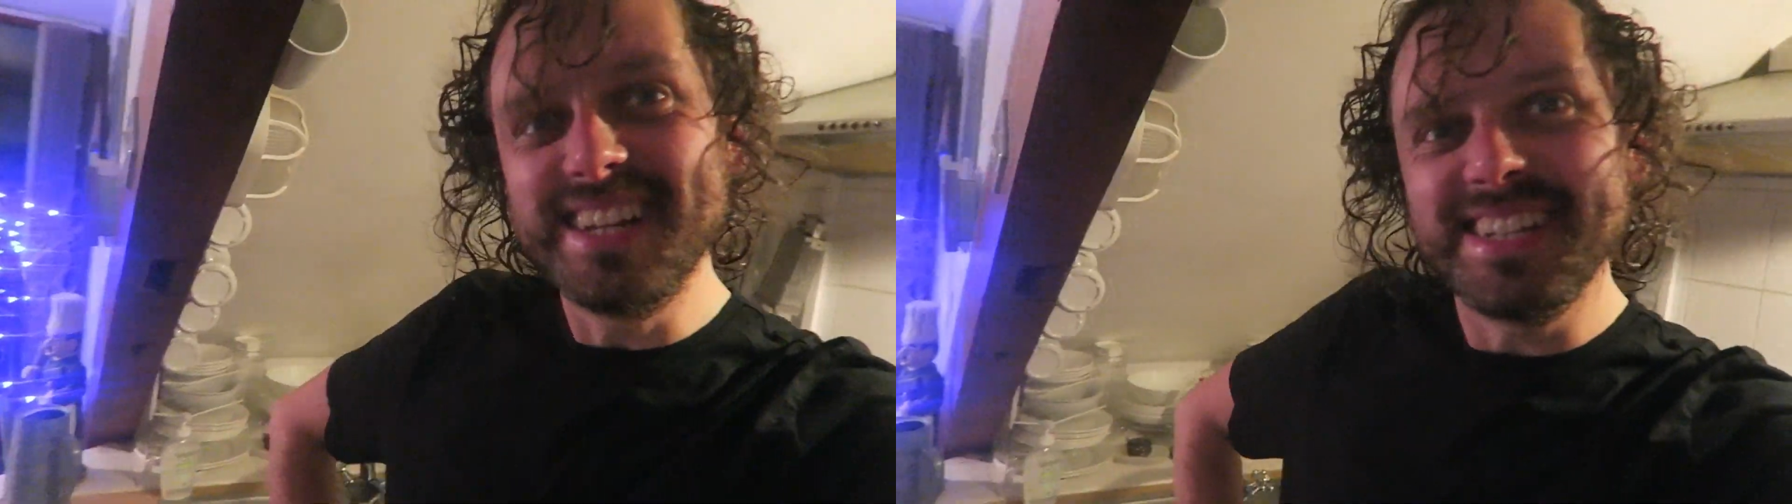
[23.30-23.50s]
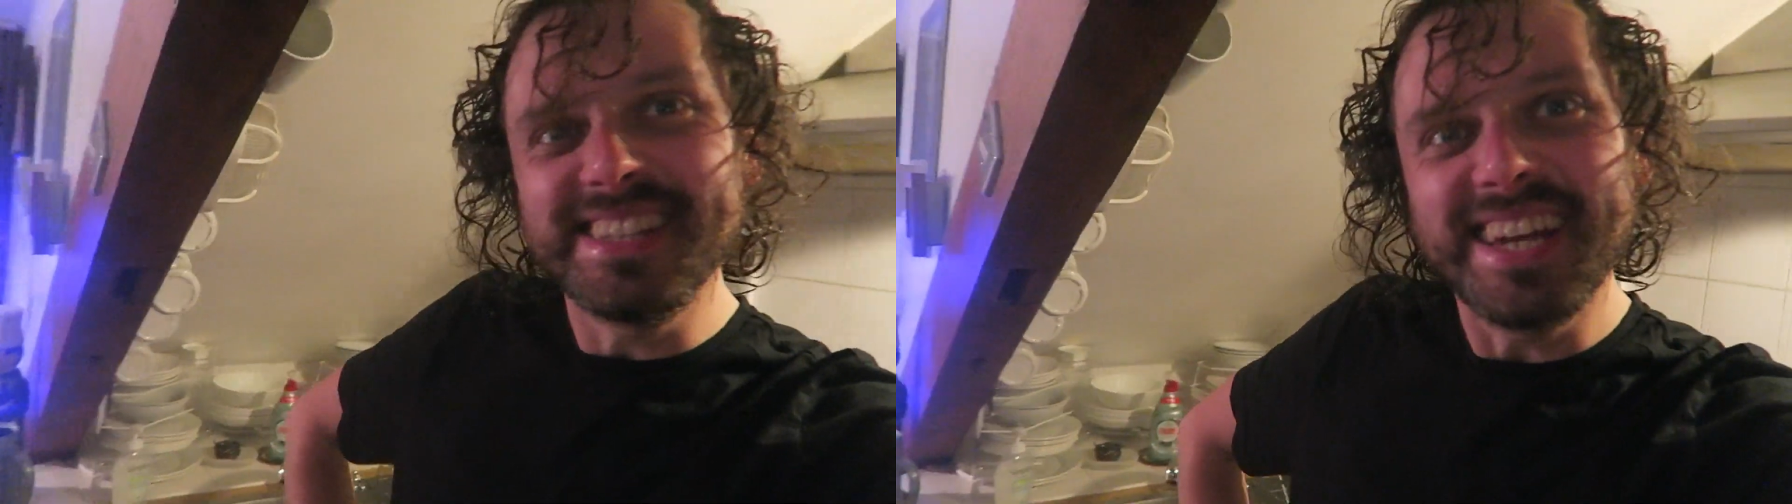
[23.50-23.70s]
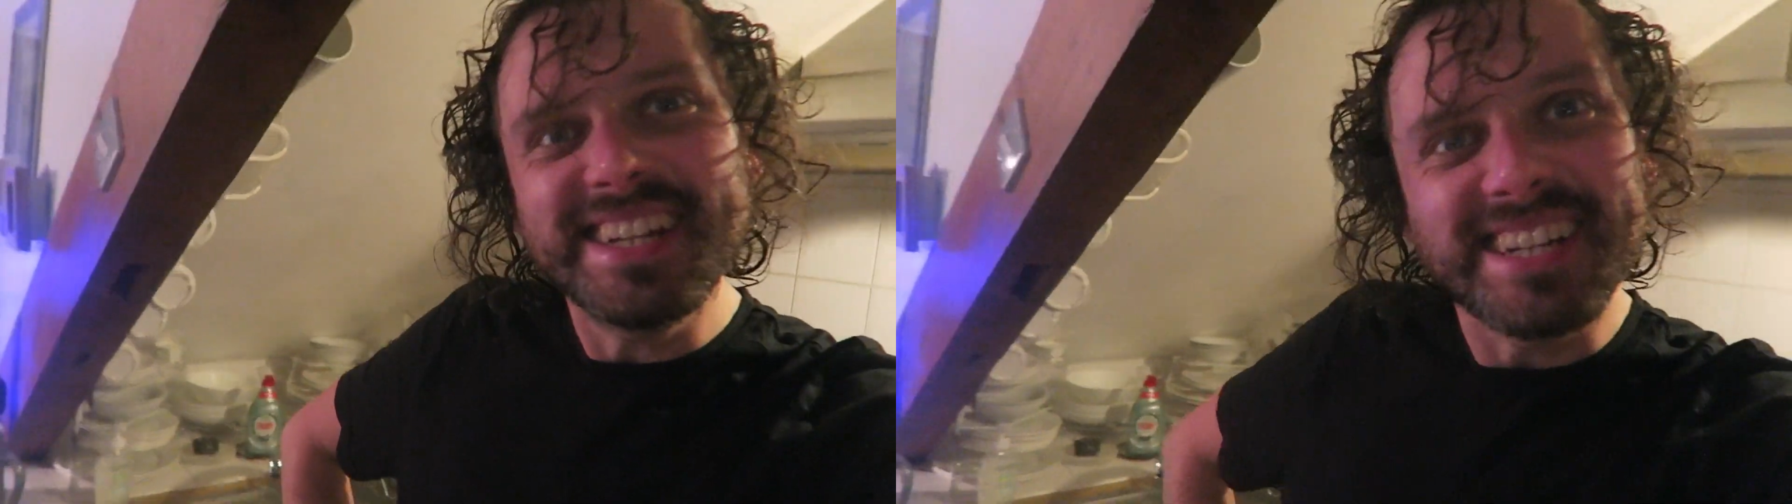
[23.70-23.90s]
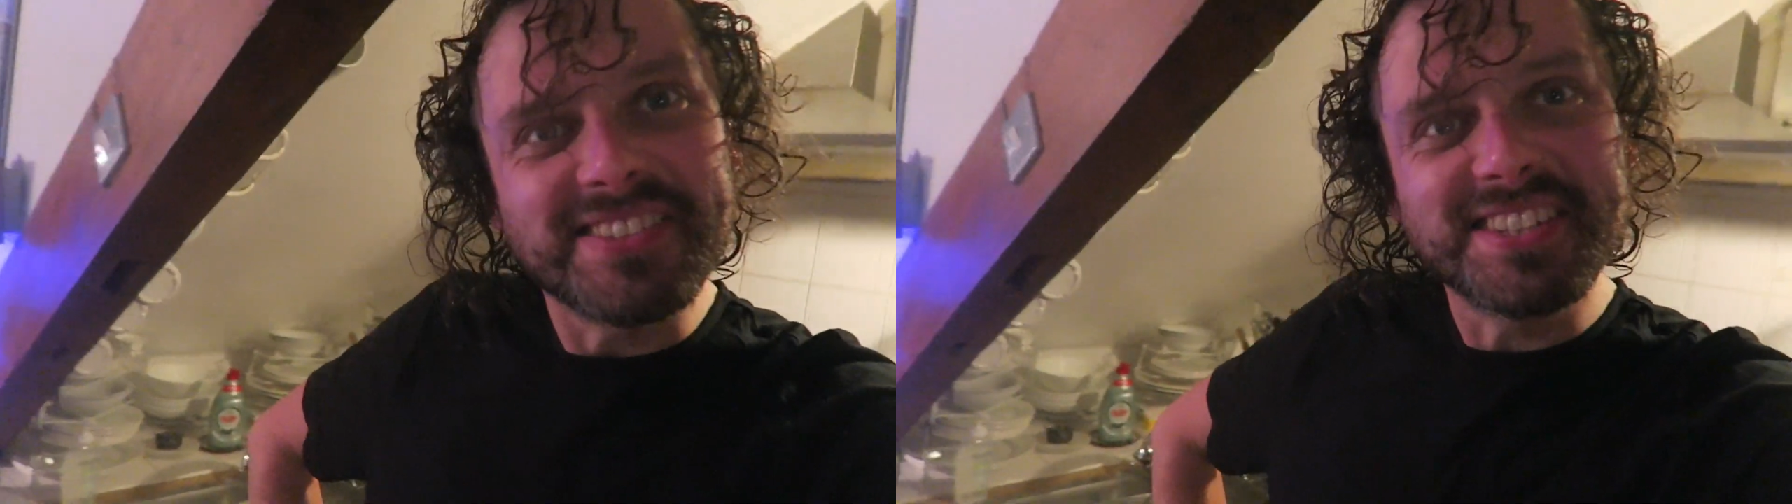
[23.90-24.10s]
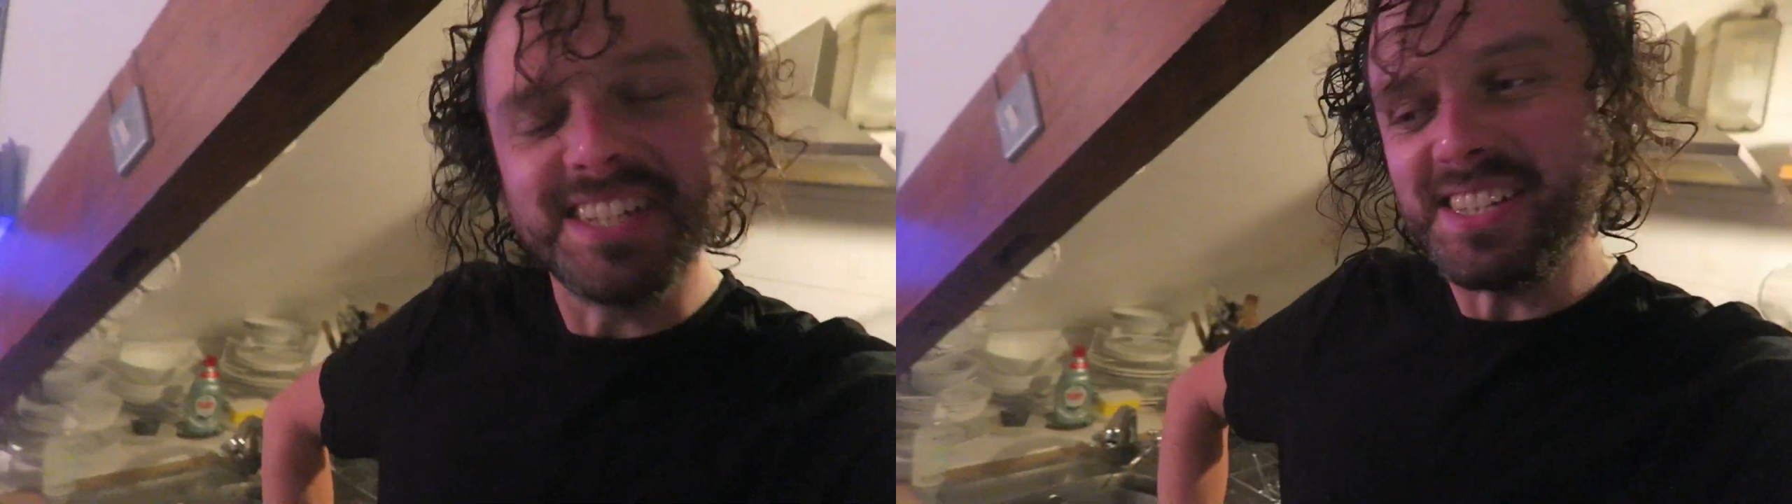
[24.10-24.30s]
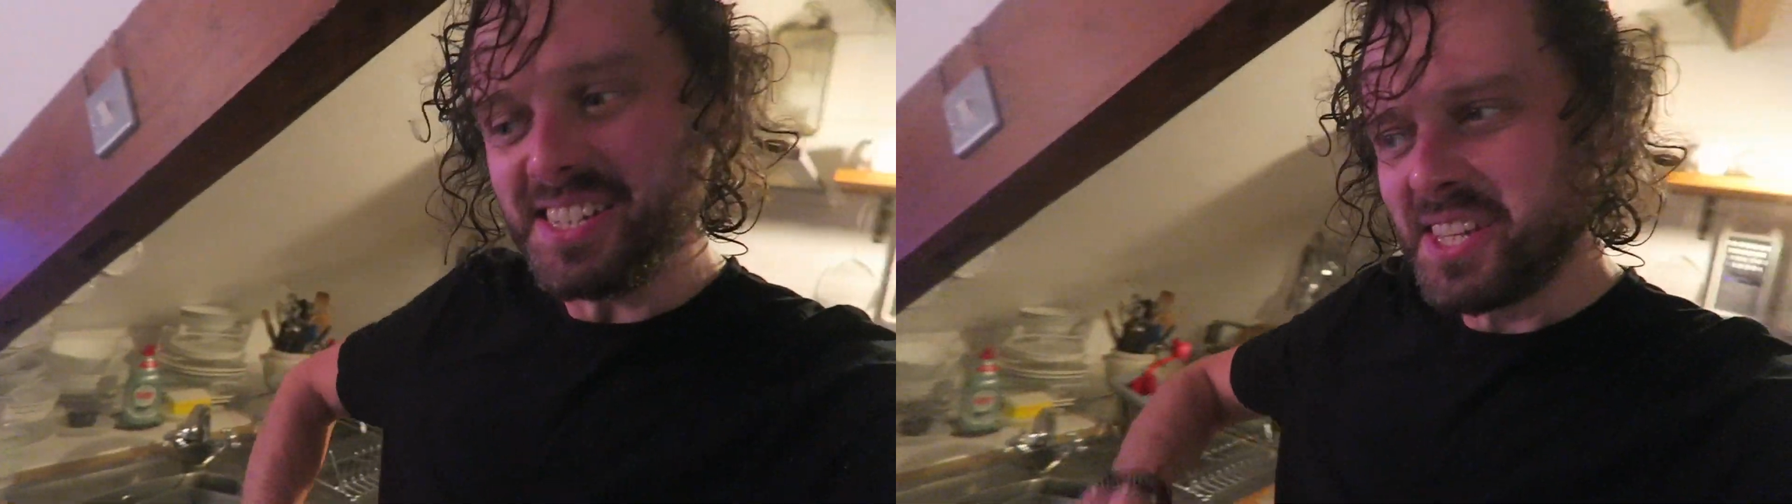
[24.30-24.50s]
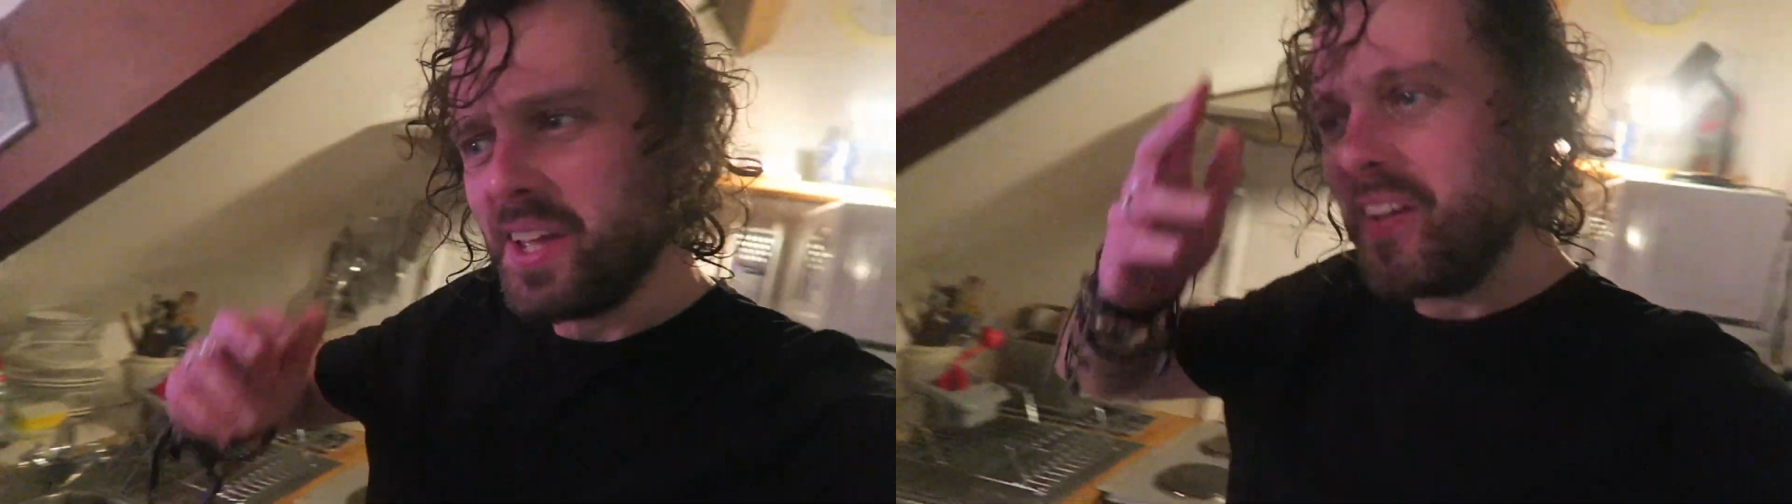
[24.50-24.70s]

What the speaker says: village lady downstairs